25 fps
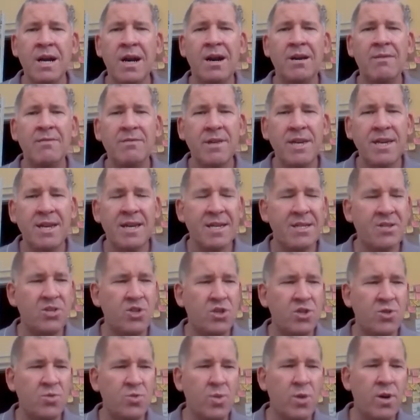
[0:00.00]
I think it's
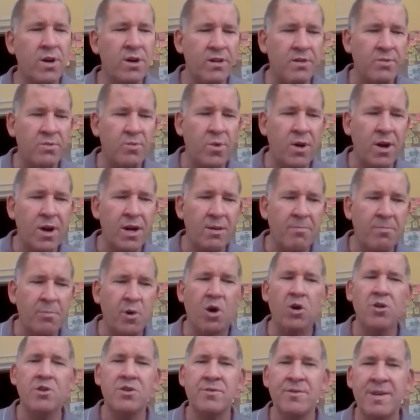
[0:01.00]
just worthwhile
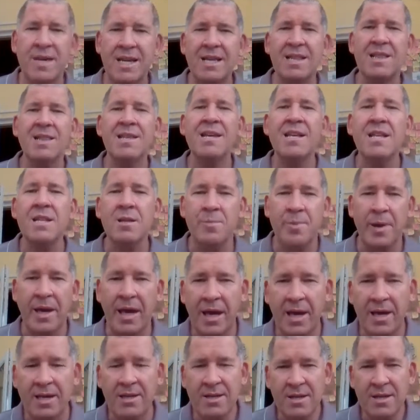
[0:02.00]
pondering a little
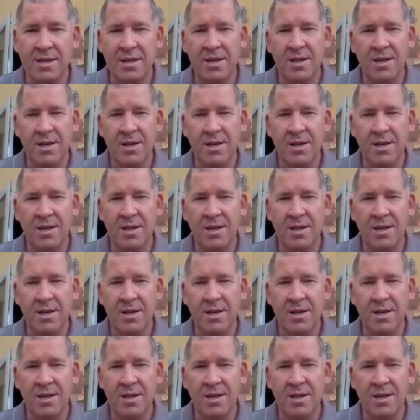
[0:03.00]
bit